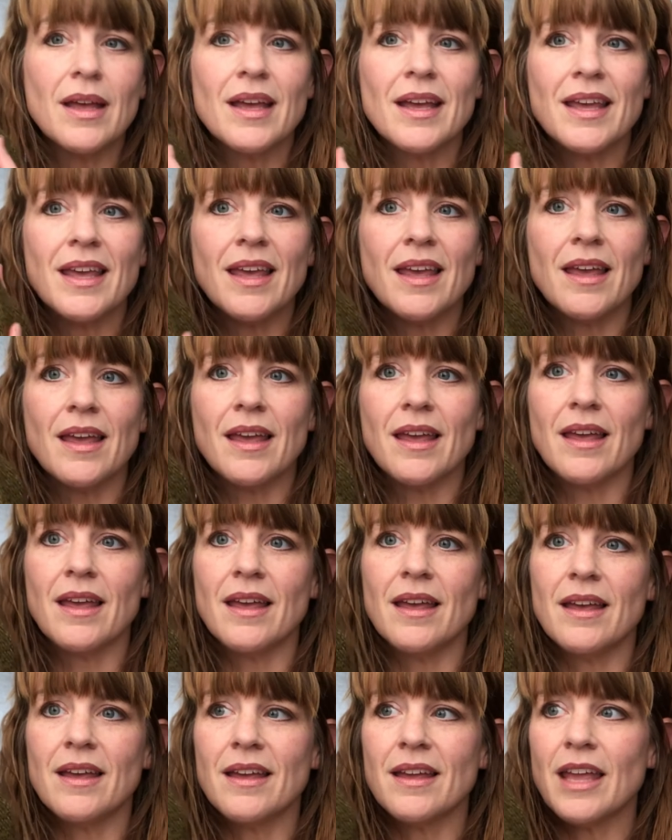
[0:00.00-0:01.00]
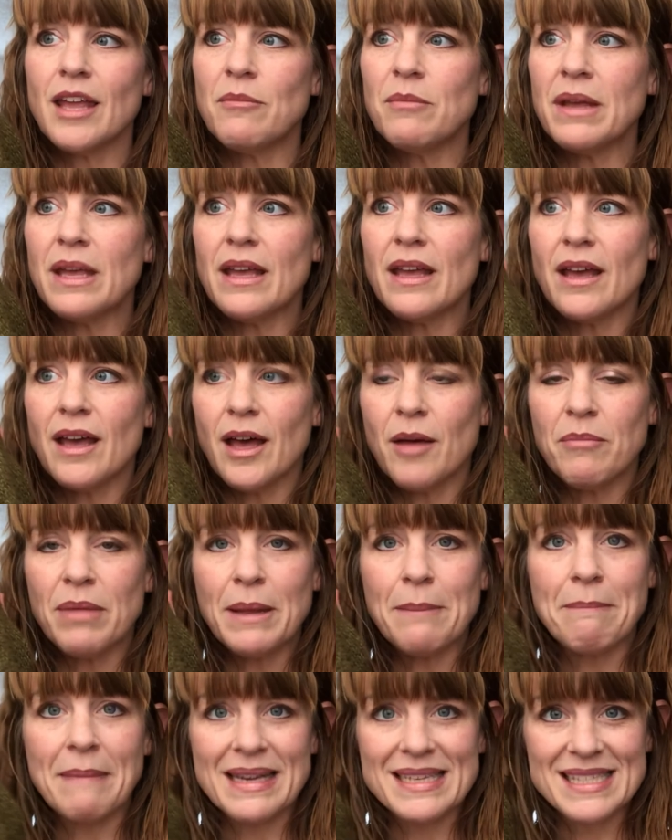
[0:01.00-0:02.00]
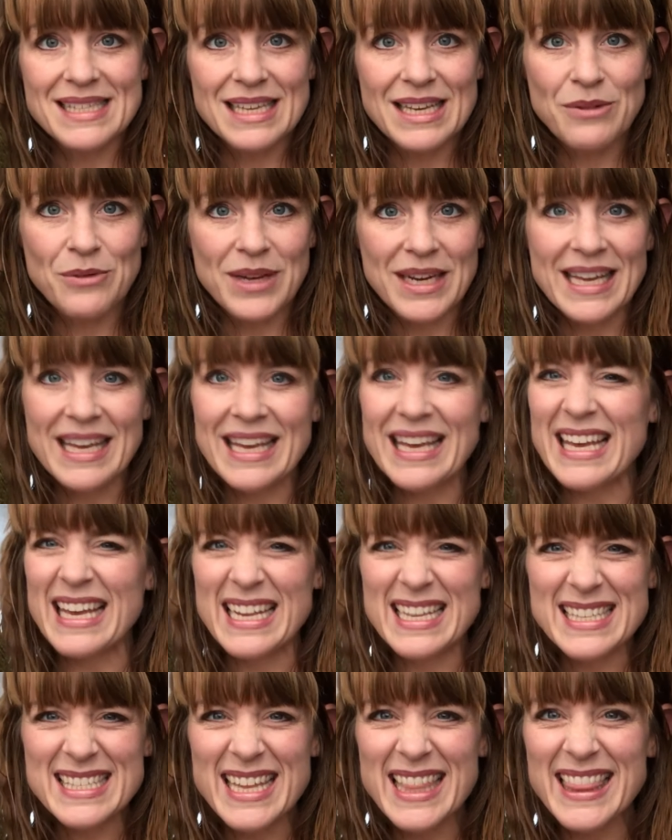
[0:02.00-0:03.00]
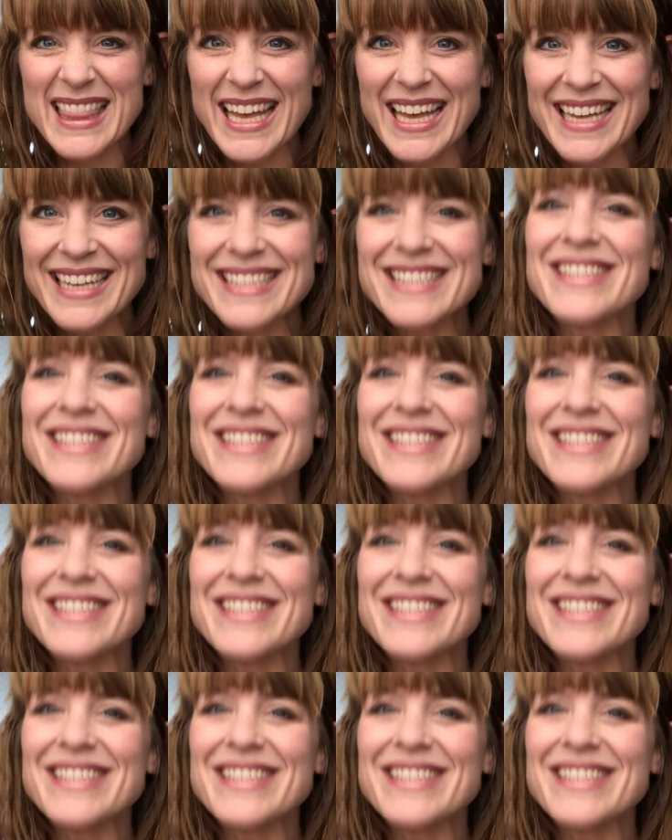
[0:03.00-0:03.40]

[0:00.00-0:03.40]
He can be a bit messy when he eats and things,